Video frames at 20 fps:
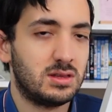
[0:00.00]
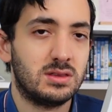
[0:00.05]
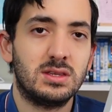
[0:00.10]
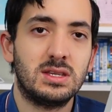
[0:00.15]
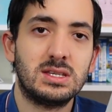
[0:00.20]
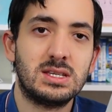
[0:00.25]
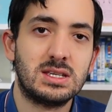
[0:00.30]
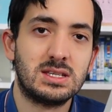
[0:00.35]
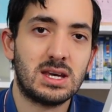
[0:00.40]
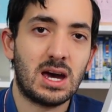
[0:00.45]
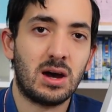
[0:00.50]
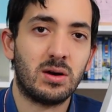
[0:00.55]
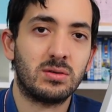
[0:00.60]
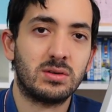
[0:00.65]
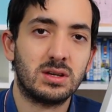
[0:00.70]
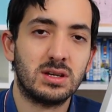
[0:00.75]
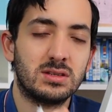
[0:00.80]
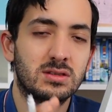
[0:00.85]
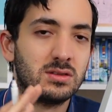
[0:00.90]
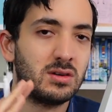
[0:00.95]
This is
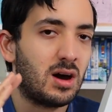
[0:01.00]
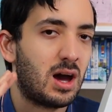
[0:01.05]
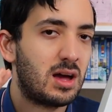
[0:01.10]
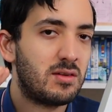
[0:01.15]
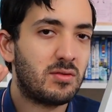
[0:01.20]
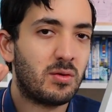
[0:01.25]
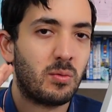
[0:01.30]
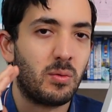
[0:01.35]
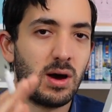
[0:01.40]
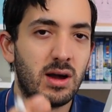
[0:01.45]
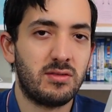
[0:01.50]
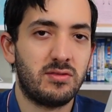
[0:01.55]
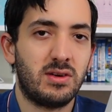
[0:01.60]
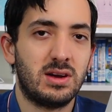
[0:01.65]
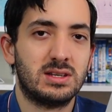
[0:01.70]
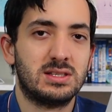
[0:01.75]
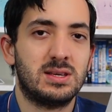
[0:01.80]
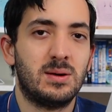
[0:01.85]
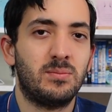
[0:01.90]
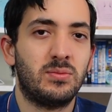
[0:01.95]
out. It's not either Wife
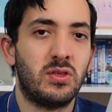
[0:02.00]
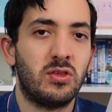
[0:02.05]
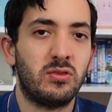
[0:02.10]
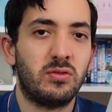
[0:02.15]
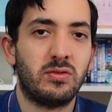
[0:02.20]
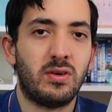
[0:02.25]
Acceptance